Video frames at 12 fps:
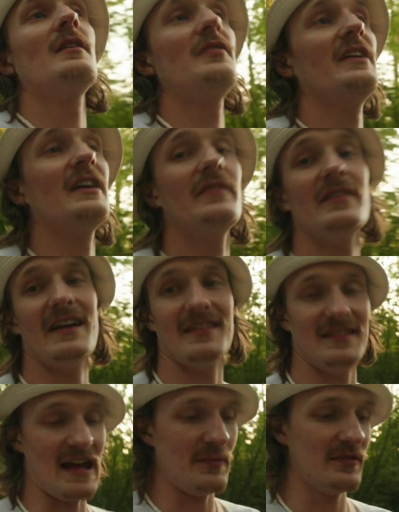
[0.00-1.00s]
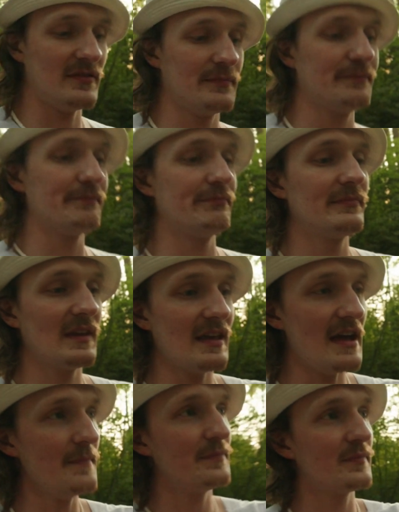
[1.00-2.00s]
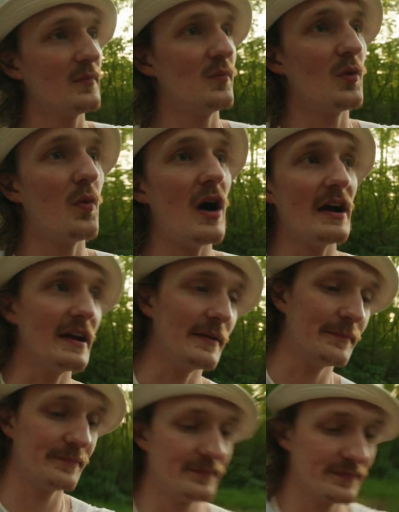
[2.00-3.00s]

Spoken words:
Think of it like steps, okay? We're walking.